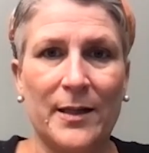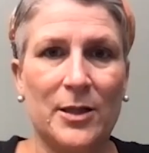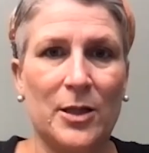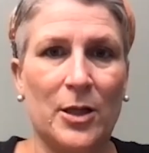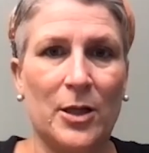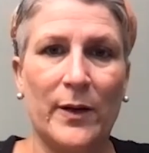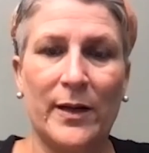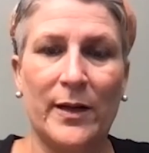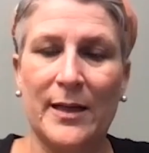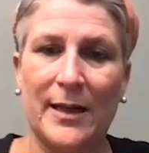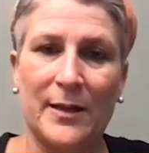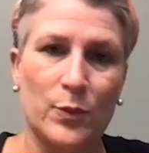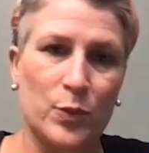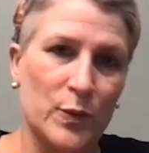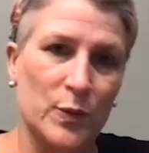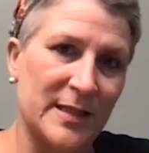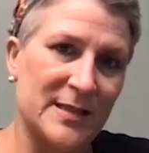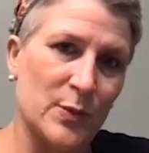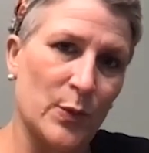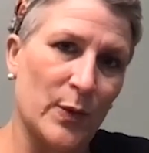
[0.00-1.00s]

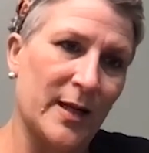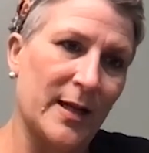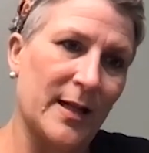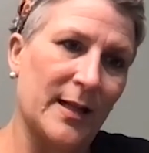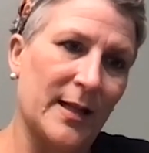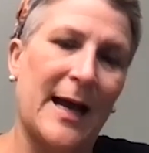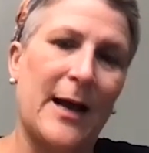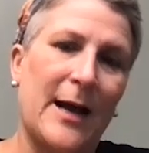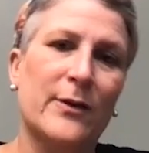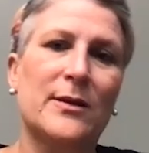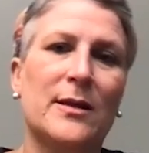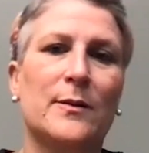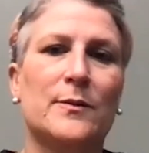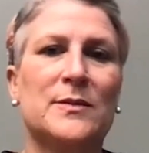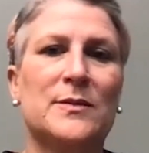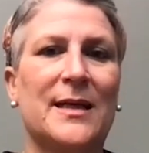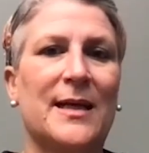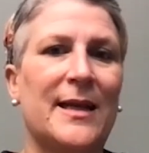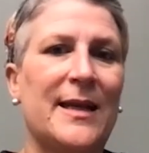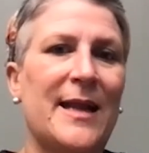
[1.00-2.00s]
It's what allowed them
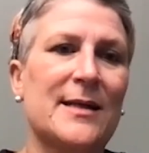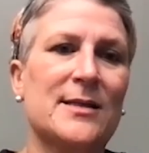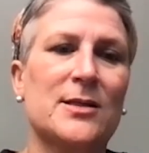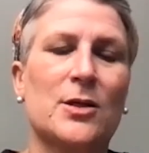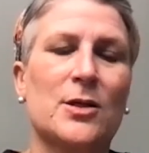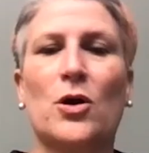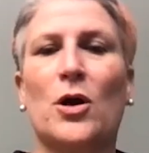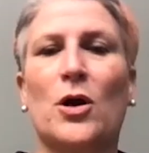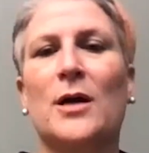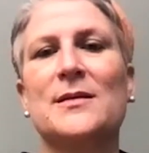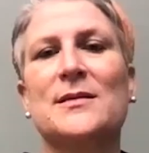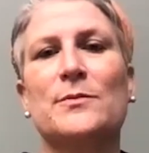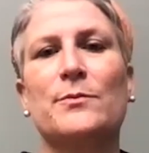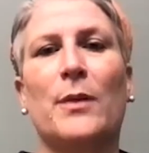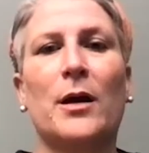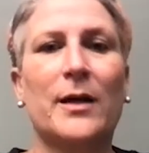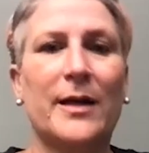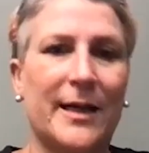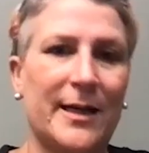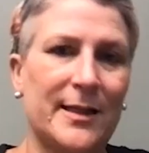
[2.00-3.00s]
to connect across
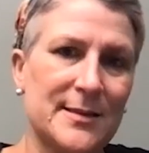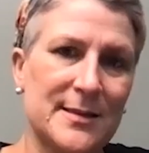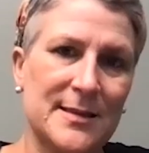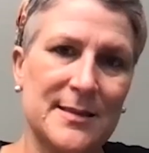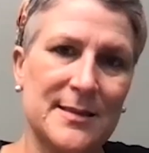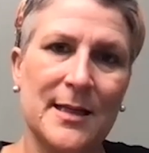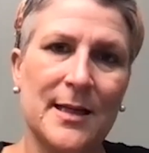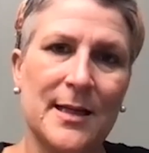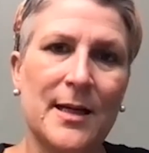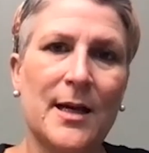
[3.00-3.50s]
markets,